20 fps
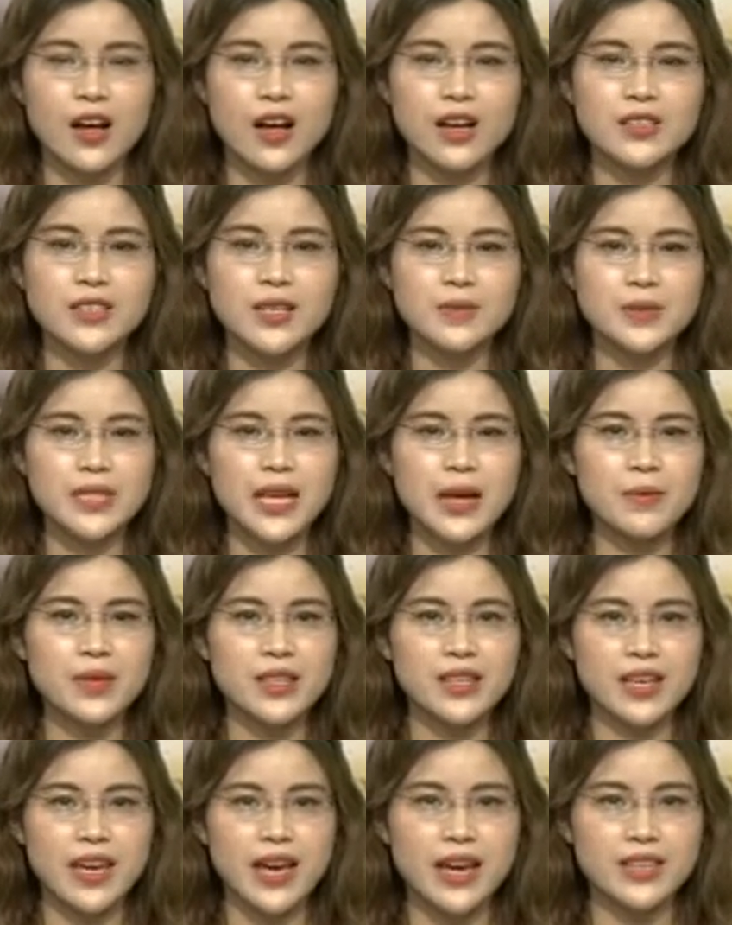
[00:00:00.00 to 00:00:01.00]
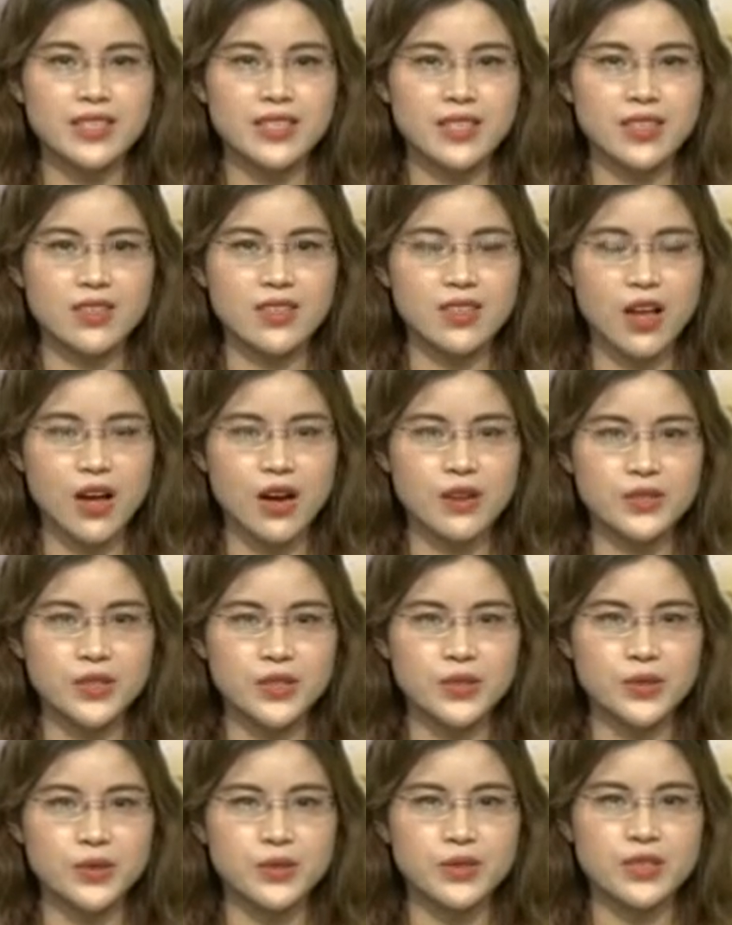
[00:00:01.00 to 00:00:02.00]
On September the 18th
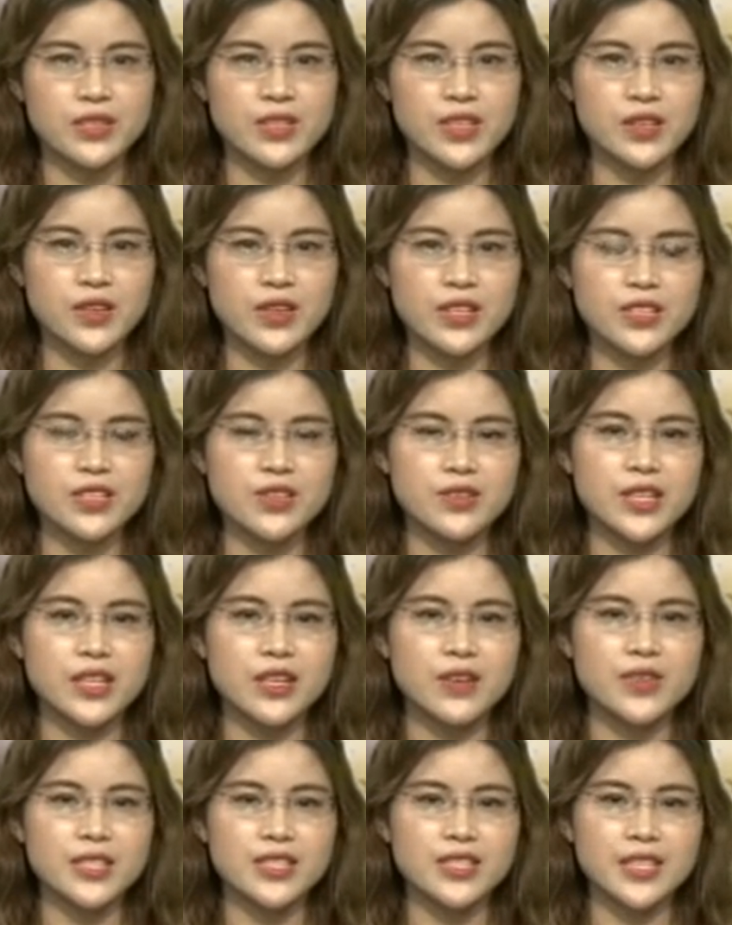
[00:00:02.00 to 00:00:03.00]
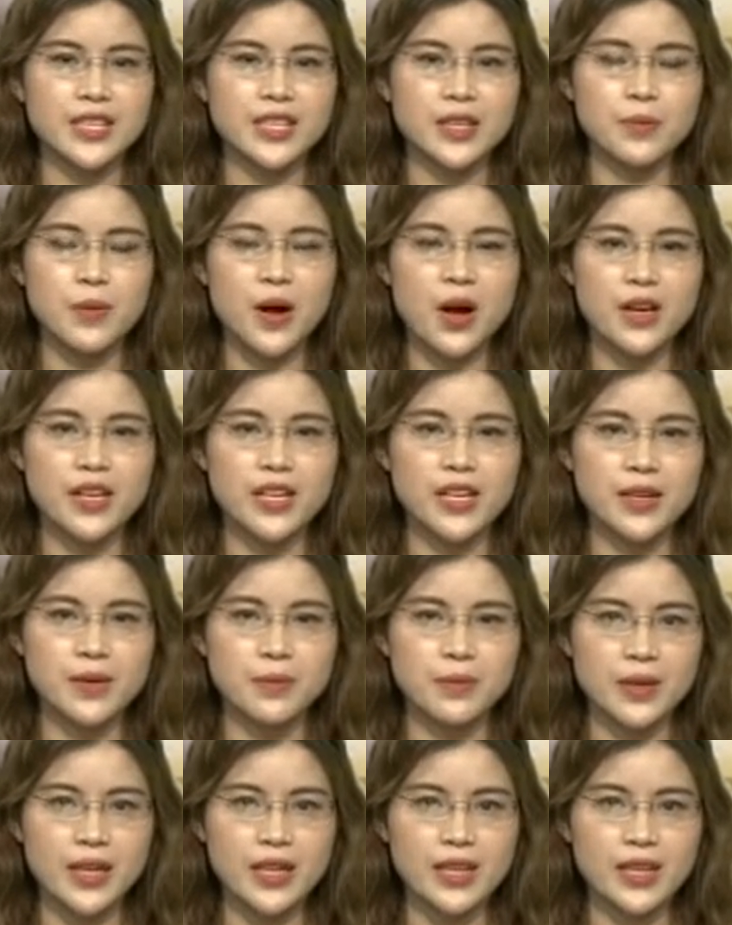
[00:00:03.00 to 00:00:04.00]
afternoon, Secretary of the City Party
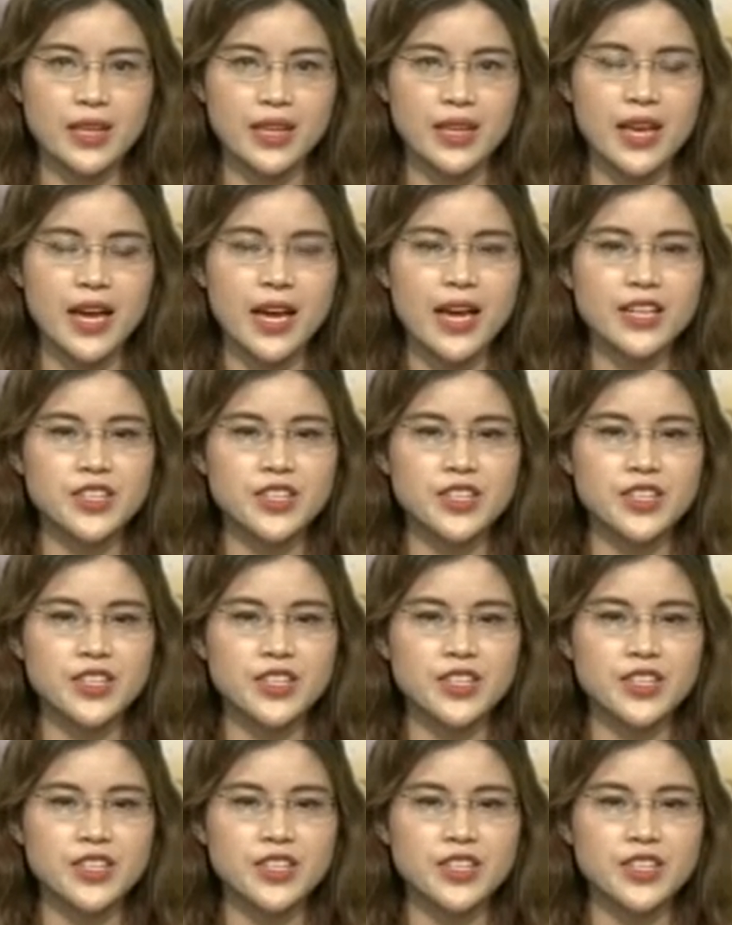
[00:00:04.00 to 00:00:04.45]
Committee,